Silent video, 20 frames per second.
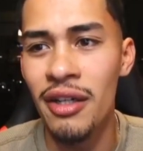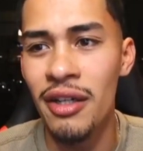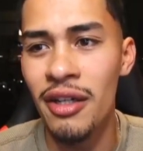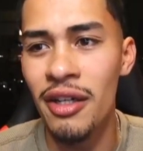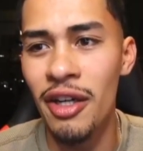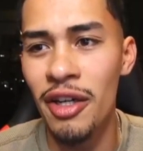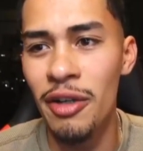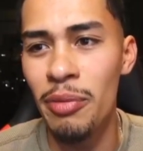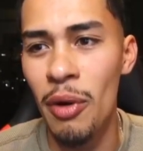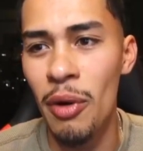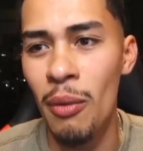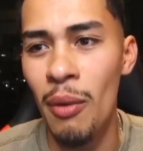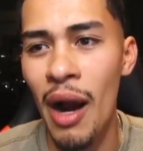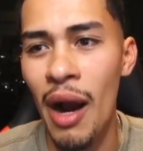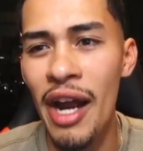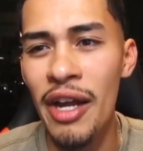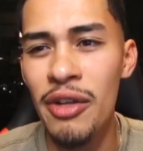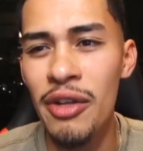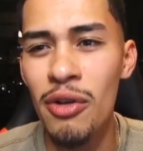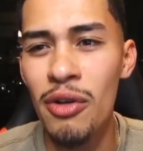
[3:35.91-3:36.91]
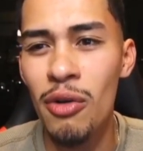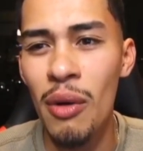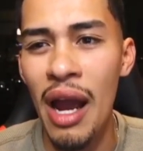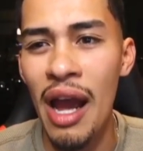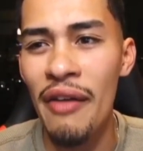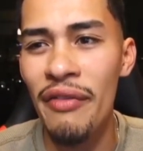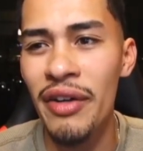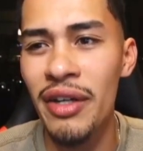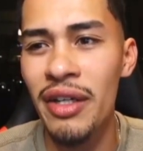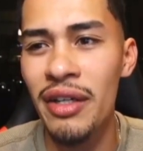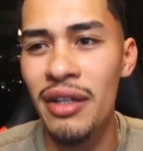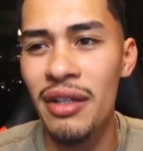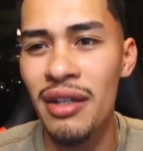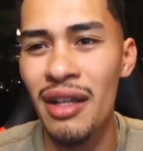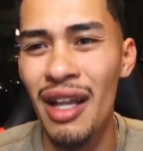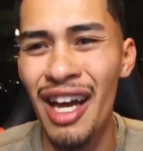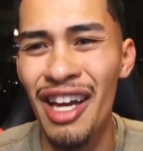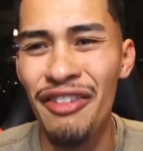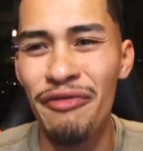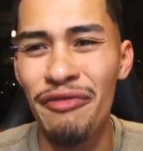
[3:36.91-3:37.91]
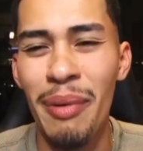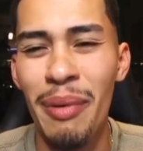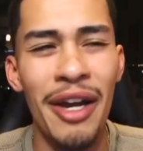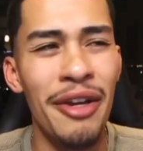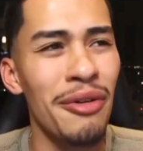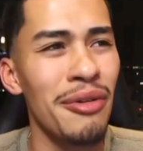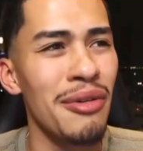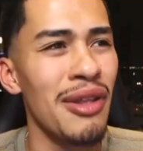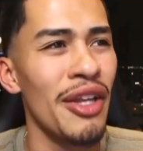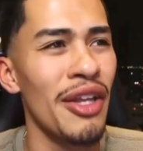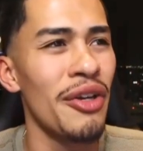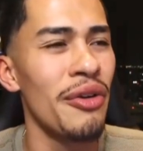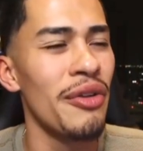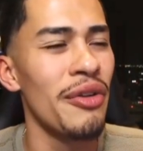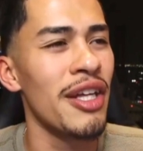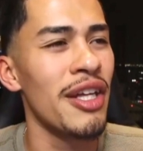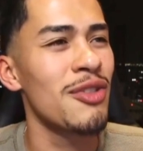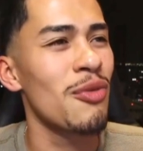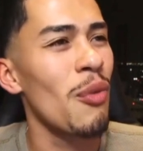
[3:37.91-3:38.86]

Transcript: Good. But why are you grabbing life by your little nuts?